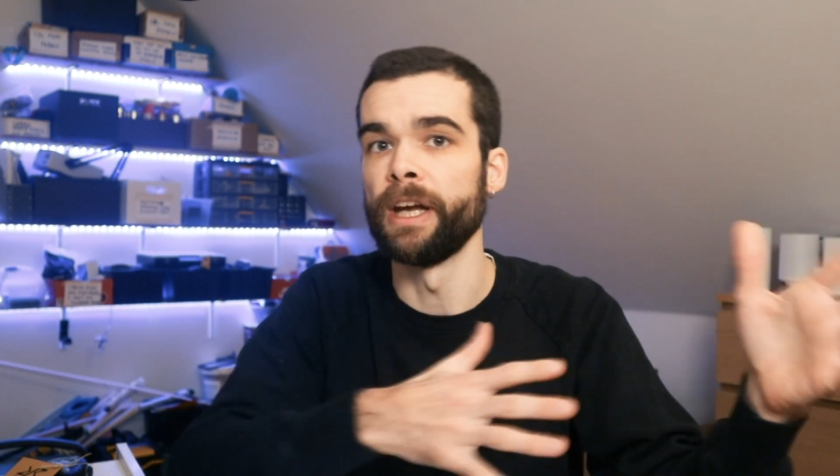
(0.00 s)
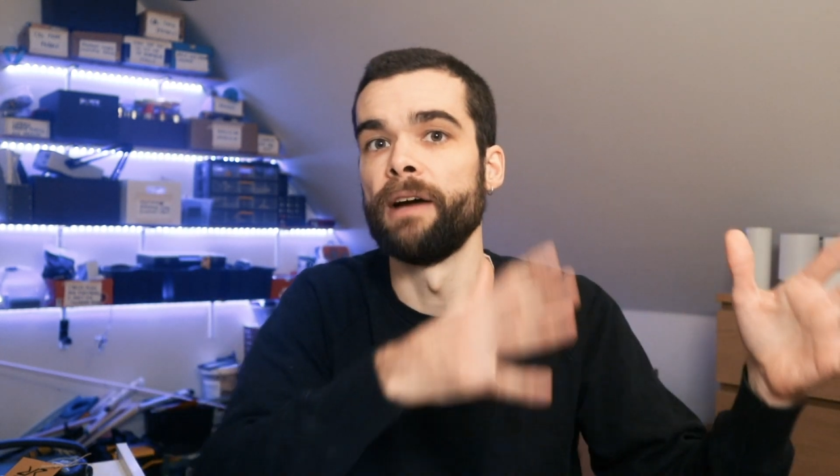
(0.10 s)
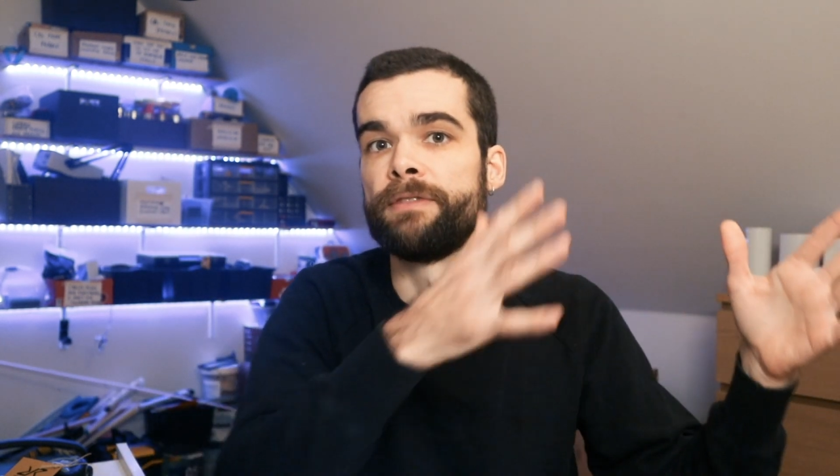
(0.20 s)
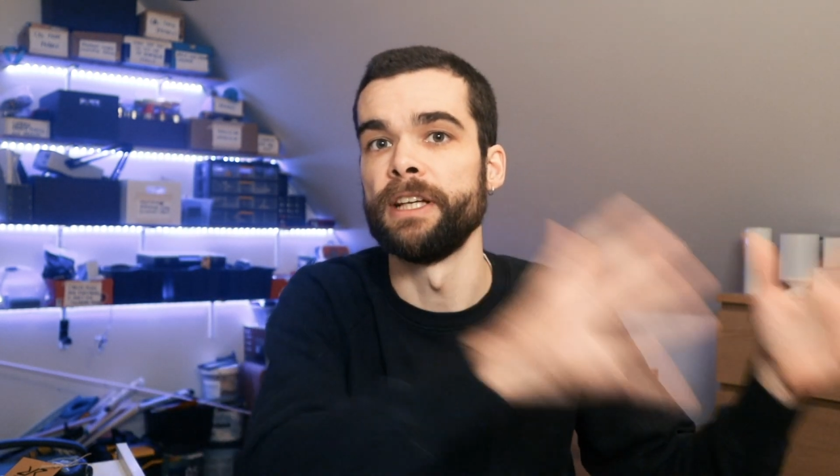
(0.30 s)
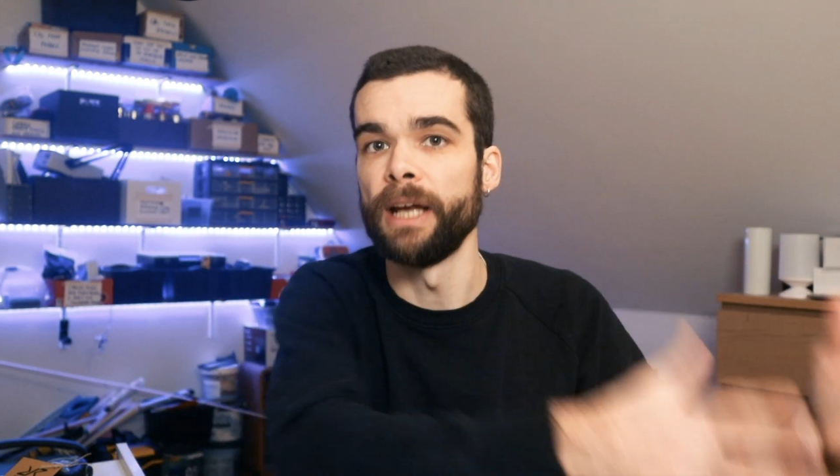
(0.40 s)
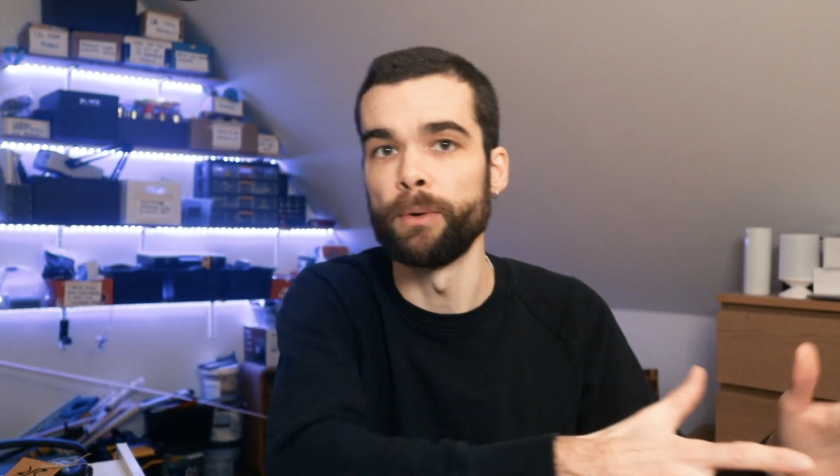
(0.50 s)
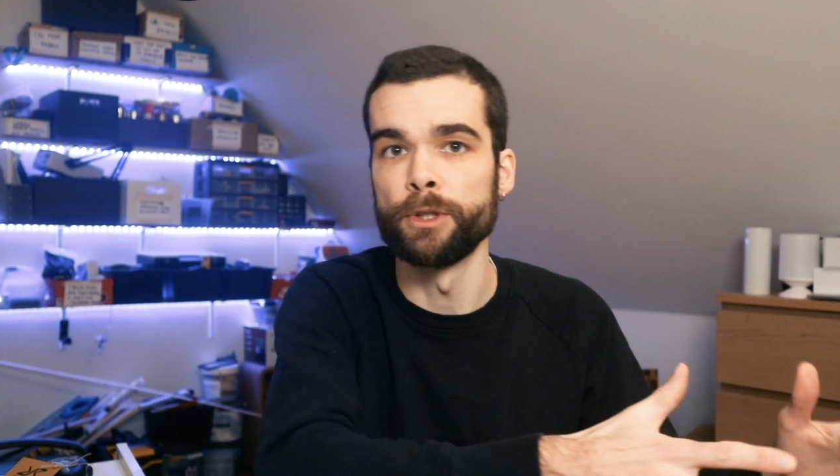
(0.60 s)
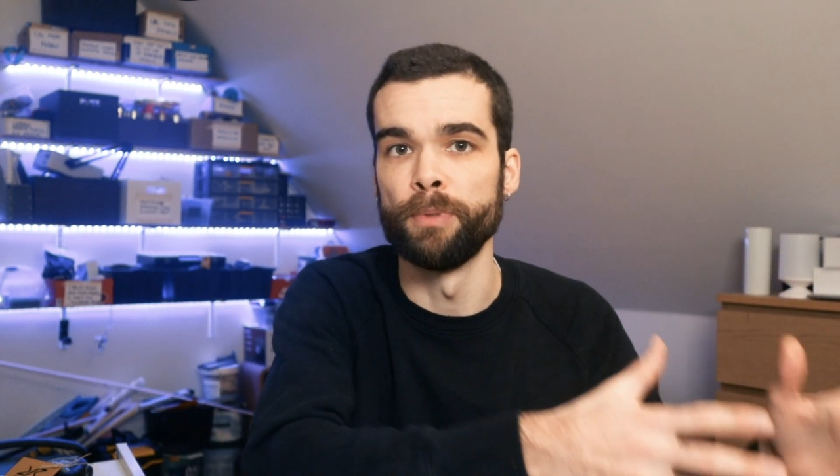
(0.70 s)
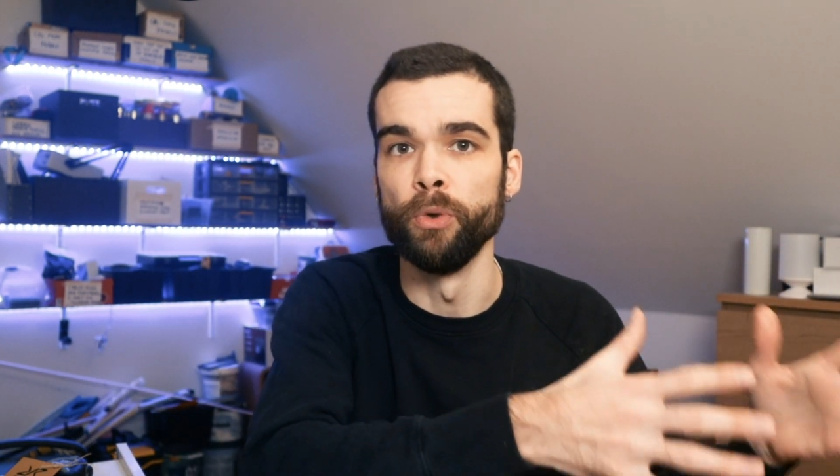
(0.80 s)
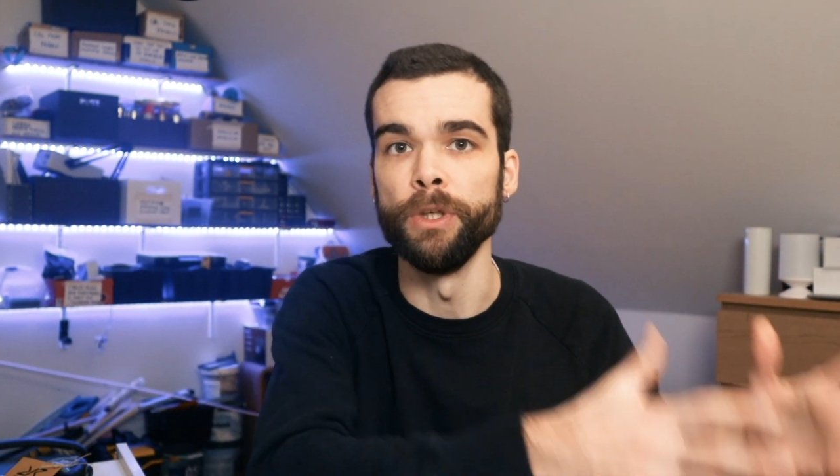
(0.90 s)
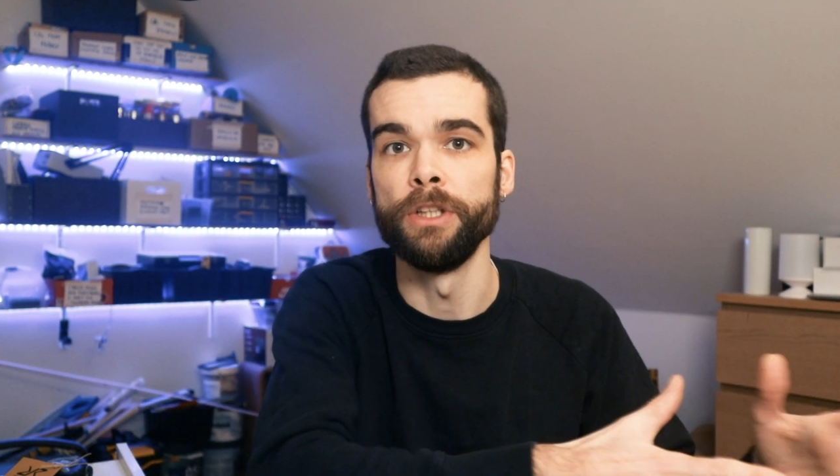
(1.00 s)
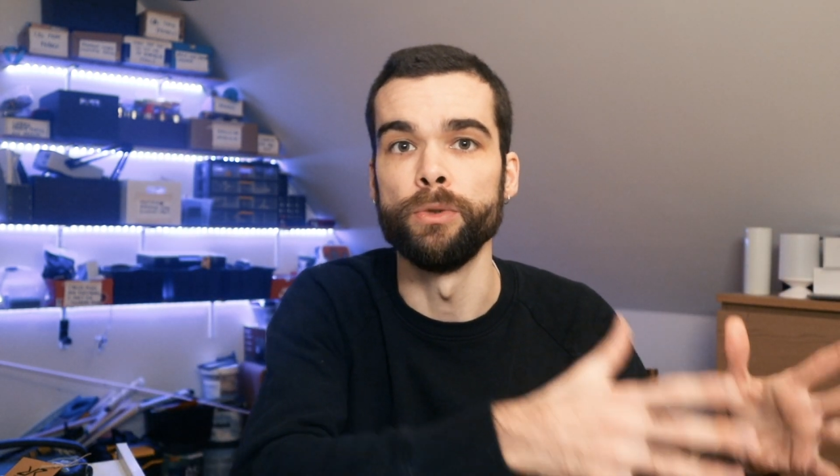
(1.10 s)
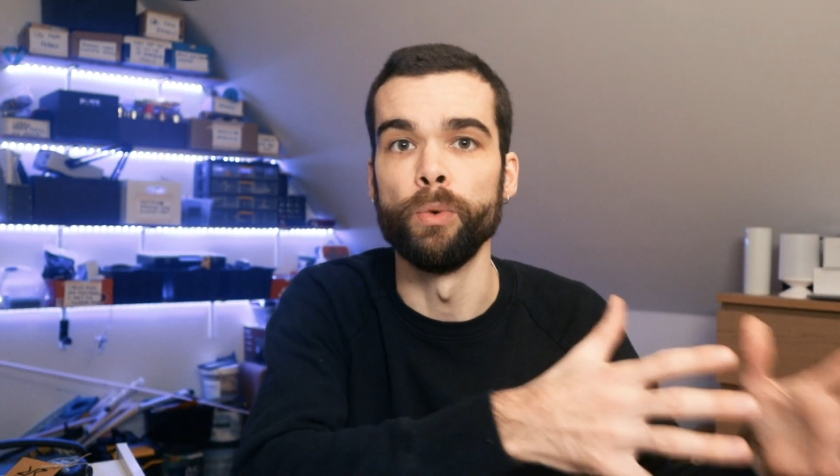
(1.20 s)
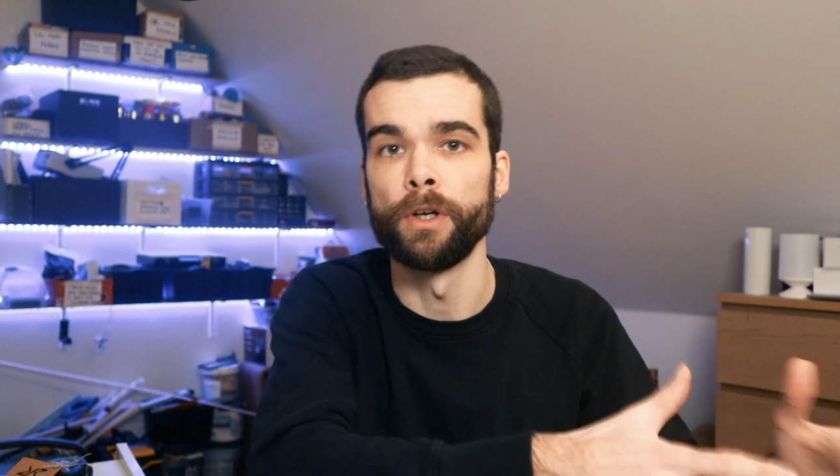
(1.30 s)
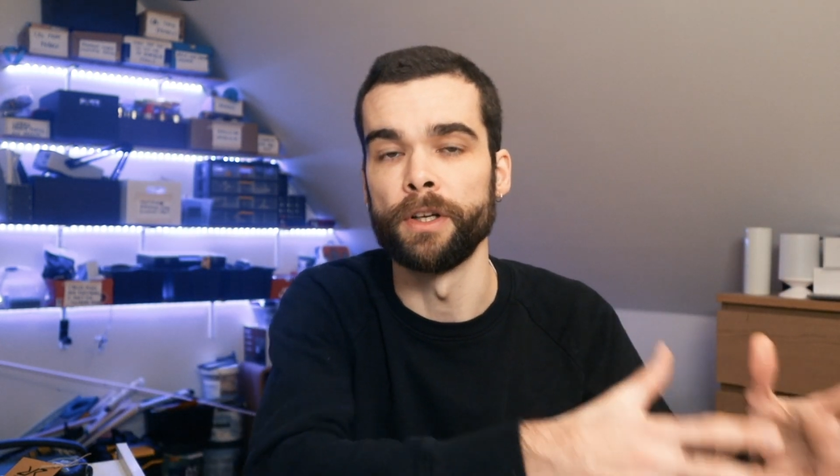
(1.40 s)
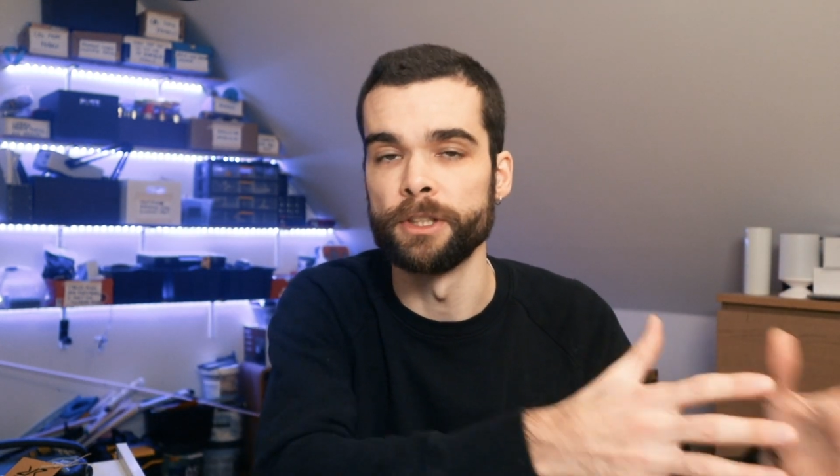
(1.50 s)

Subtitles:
I have 10 hours per week to work on